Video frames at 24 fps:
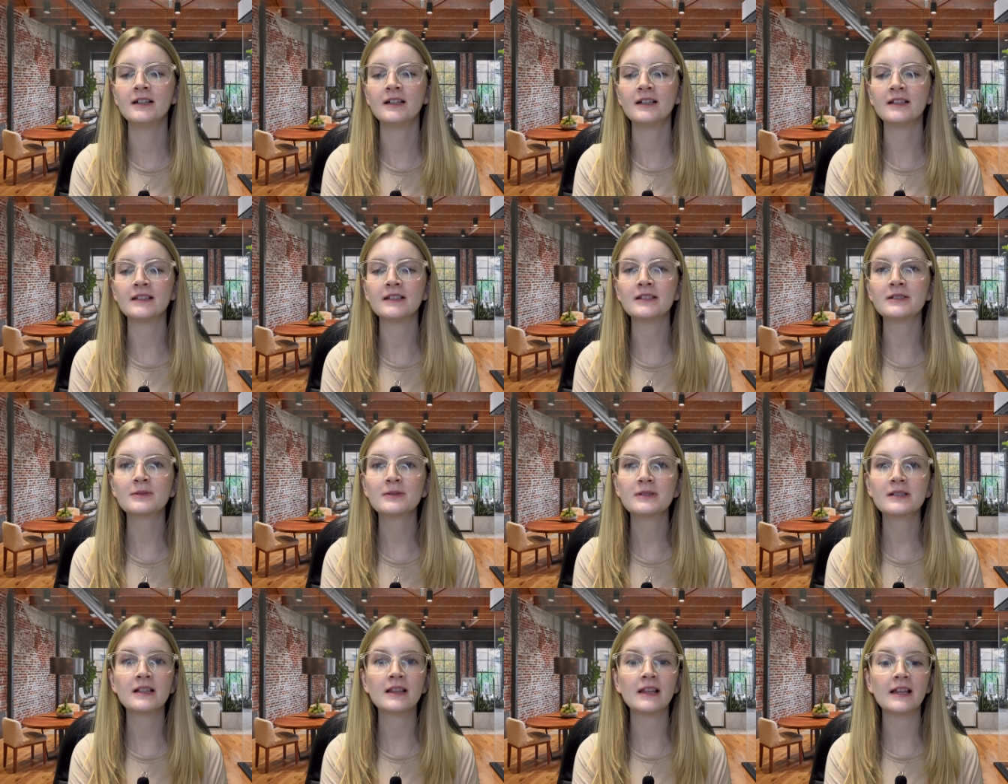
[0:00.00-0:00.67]
This
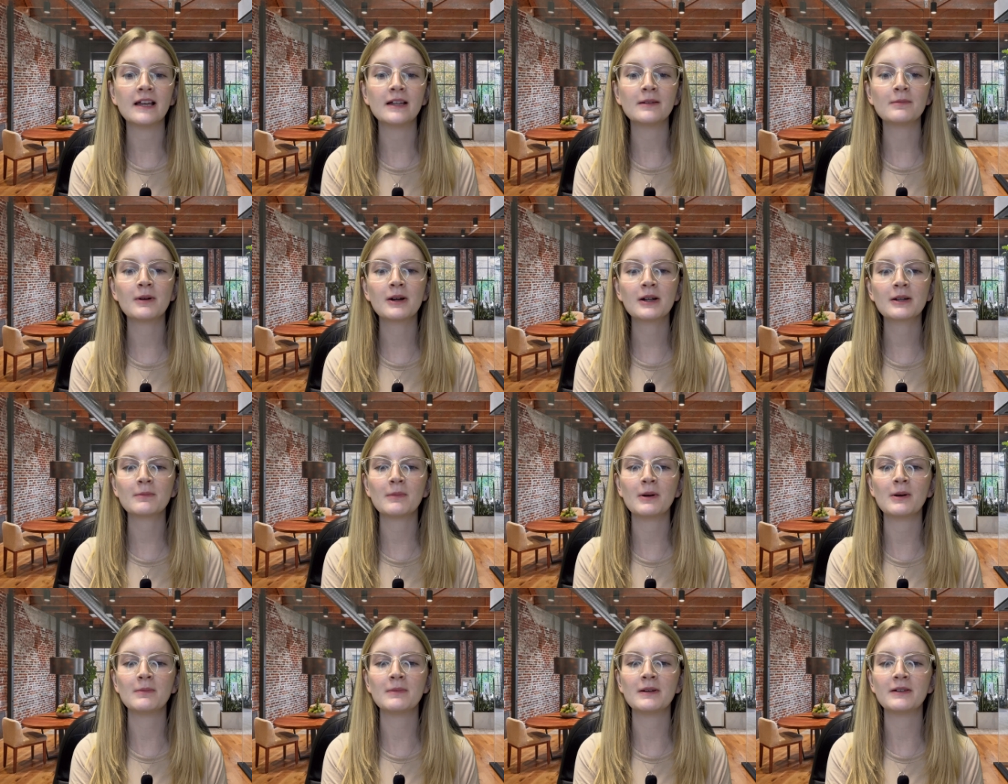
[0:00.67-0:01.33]
was a landmark
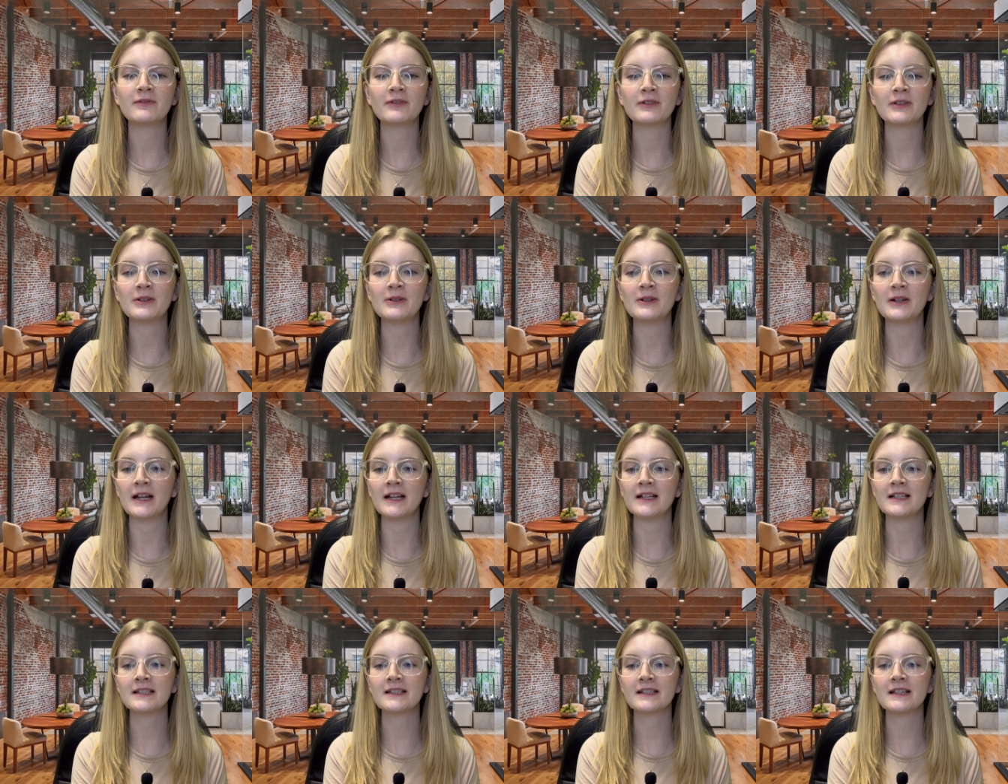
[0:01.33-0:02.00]
moment for the
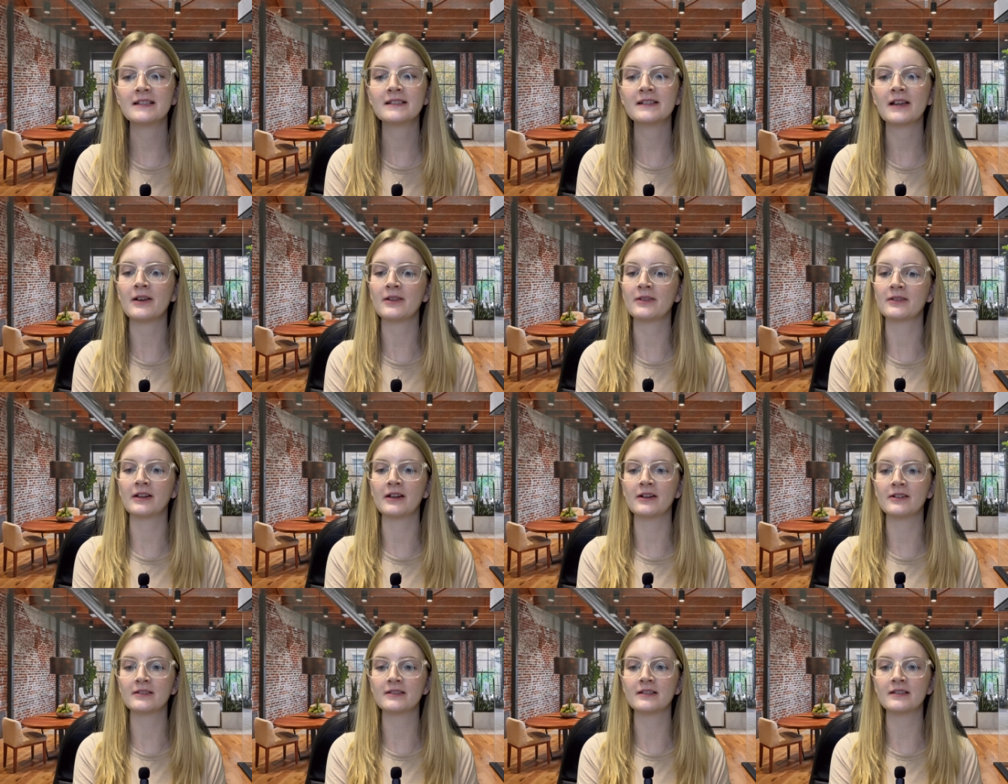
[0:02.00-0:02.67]
United States
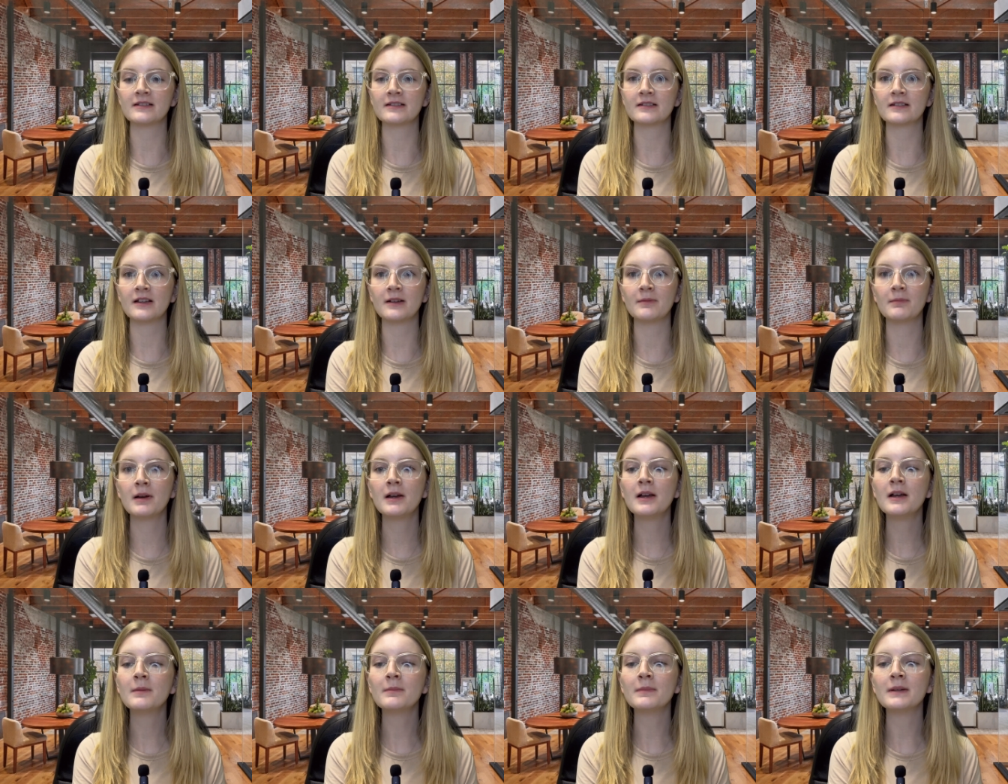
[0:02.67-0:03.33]
healthcare system
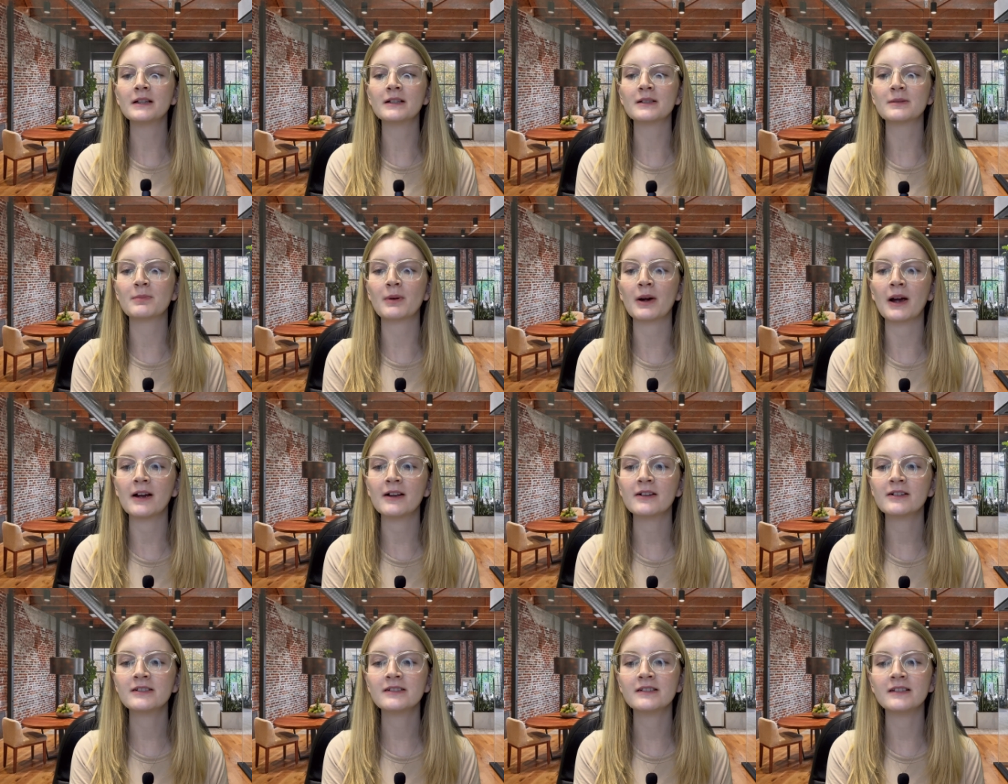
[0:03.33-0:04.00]
because
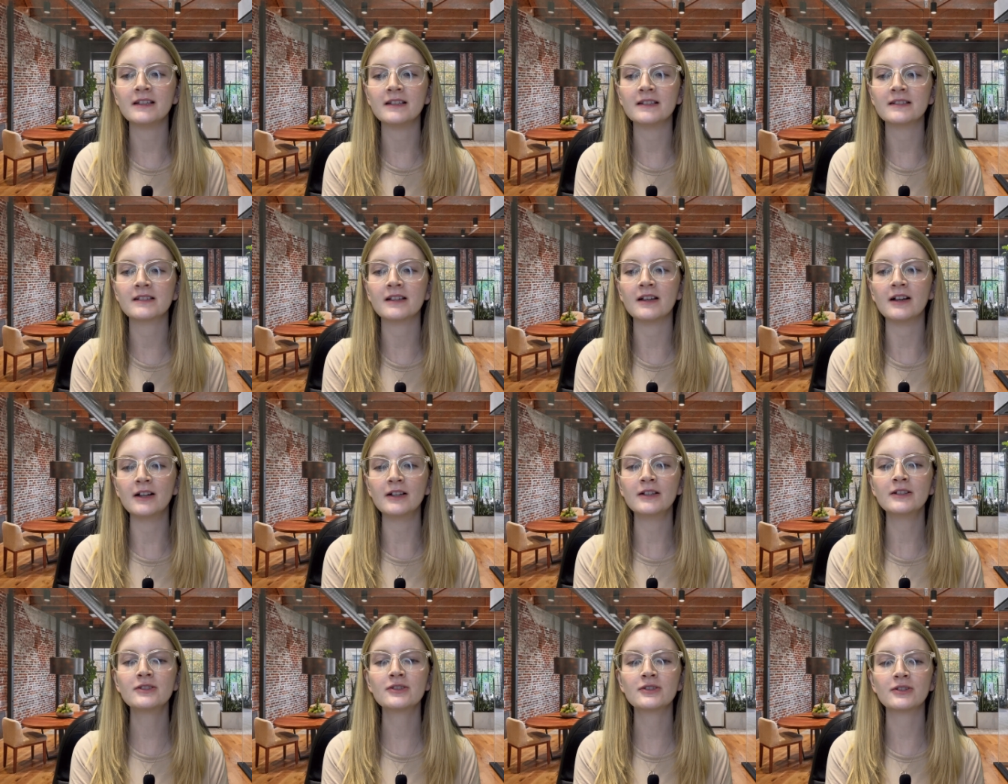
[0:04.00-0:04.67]
prior to this,
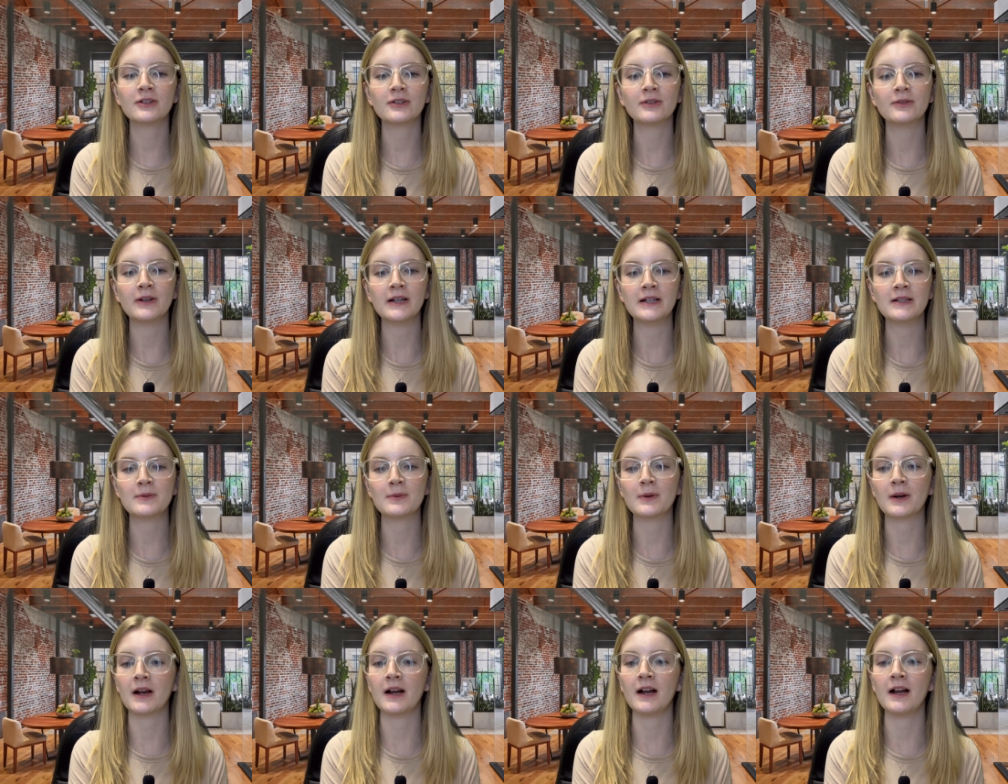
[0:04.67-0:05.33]
uninsured rates
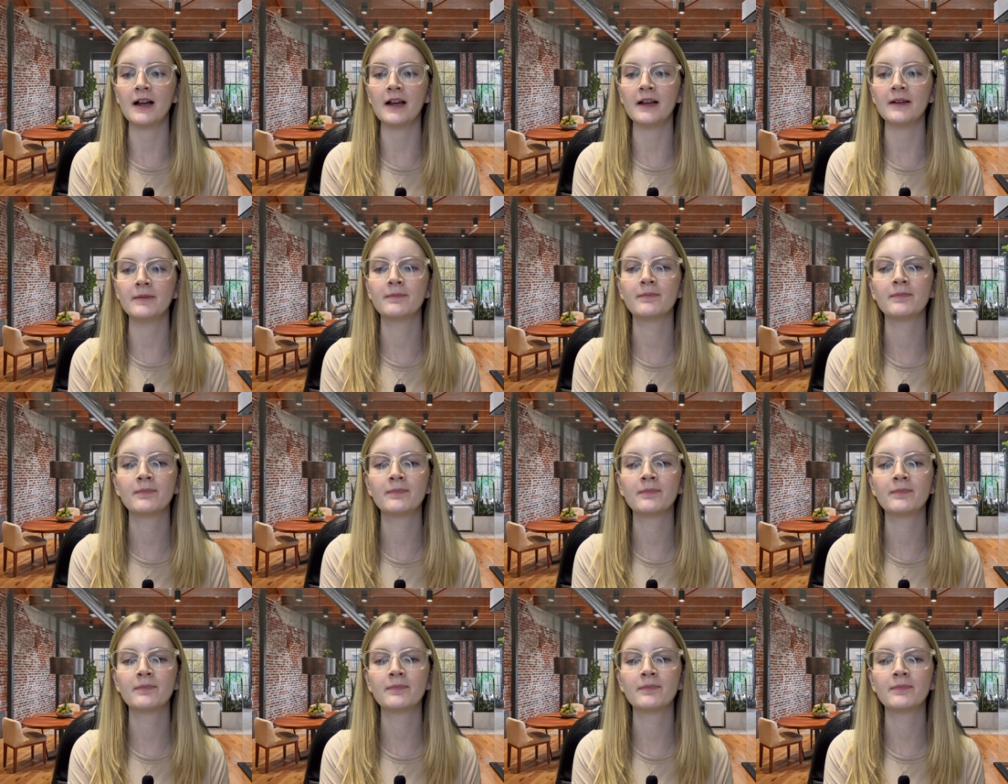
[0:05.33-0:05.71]
were high.